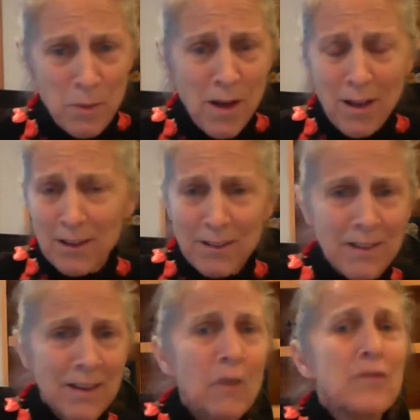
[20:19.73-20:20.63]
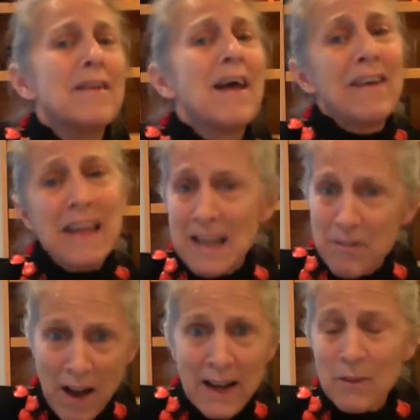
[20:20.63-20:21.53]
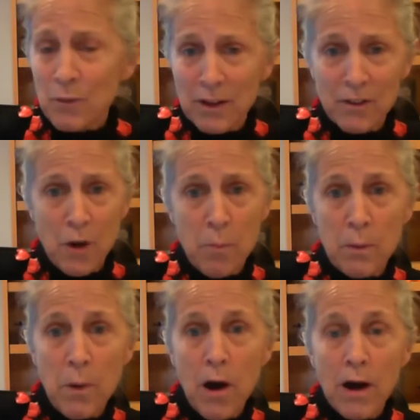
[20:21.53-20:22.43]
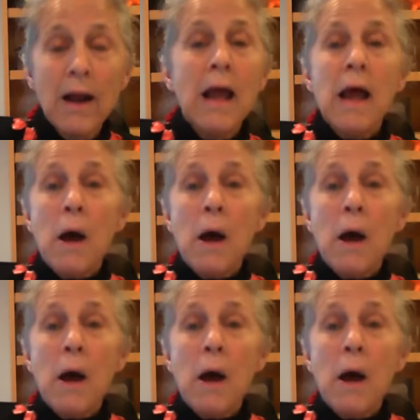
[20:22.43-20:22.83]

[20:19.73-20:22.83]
Y'all are just gonna go send out an e-bite and we're gonna show up at a bar.